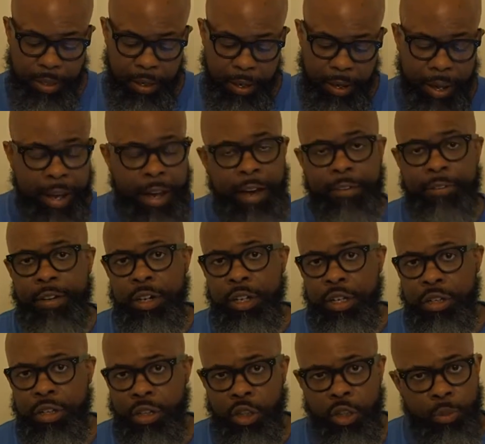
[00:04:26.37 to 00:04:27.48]
half an
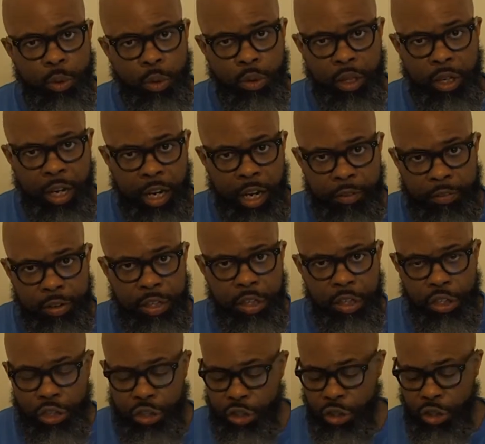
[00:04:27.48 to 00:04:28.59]
inch, a little more than half an
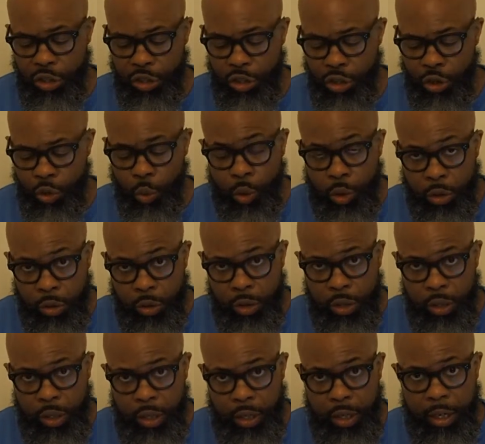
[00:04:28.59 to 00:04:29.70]
inch shorter,
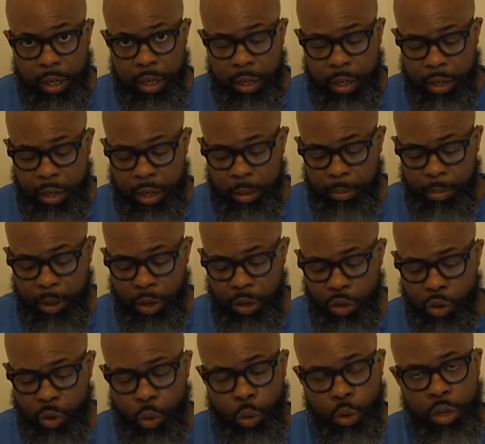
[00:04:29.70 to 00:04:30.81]
and about a
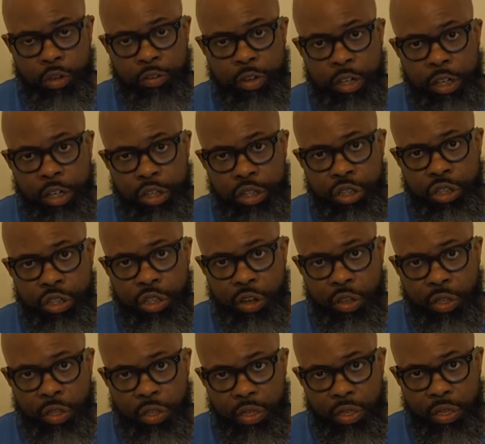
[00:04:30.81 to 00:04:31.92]
quarter of an inch
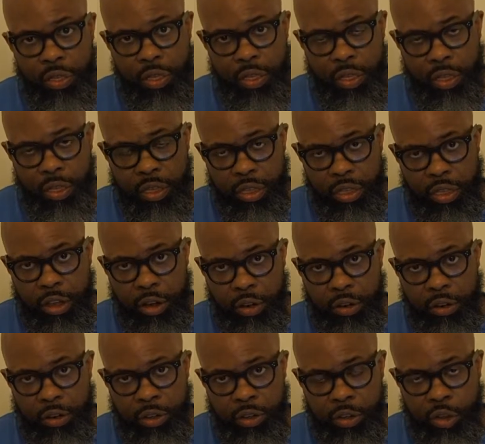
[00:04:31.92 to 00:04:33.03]

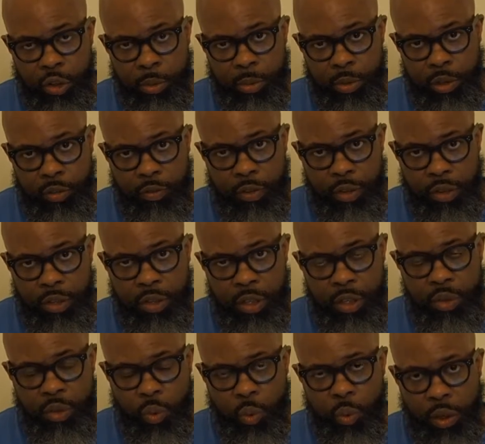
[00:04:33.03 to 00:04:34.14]
thinner in terms of
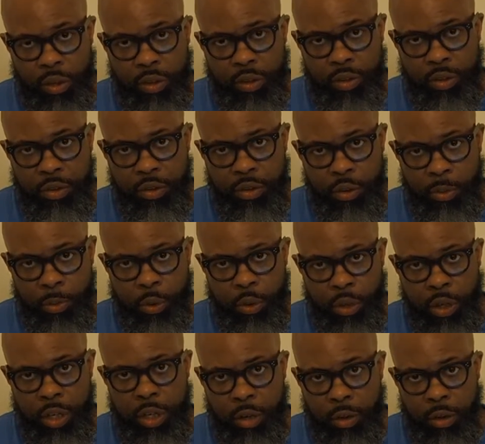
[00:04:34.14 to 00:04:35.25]
its width, so more
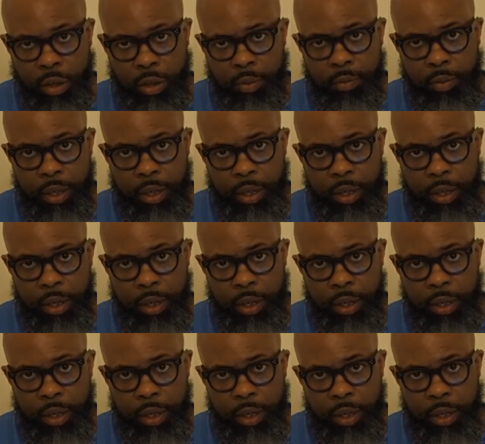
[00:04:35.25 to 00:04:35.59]
narrow.